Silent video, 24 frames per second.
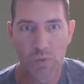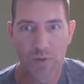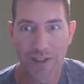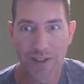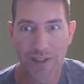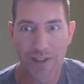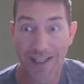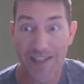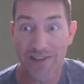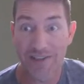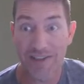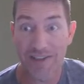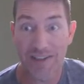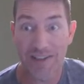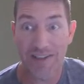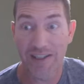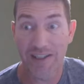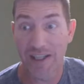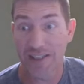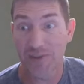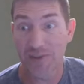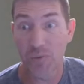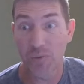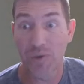That's it. I
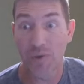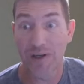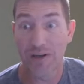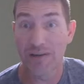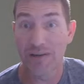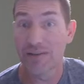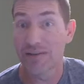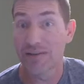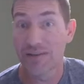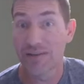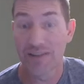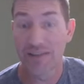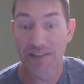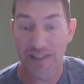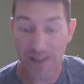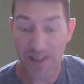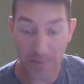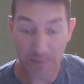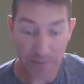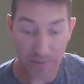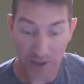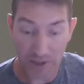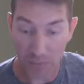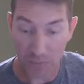swear. And
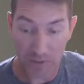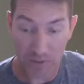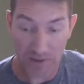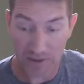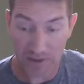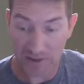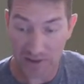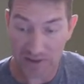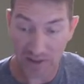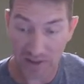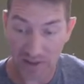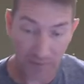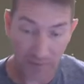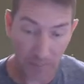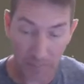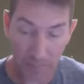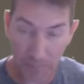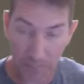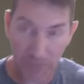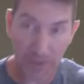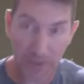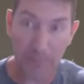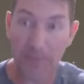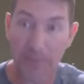I'm done with this stuff. I'm going to
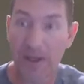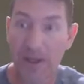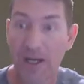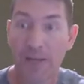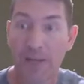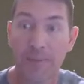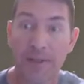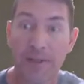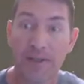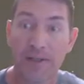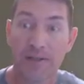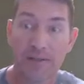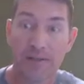put it behind me.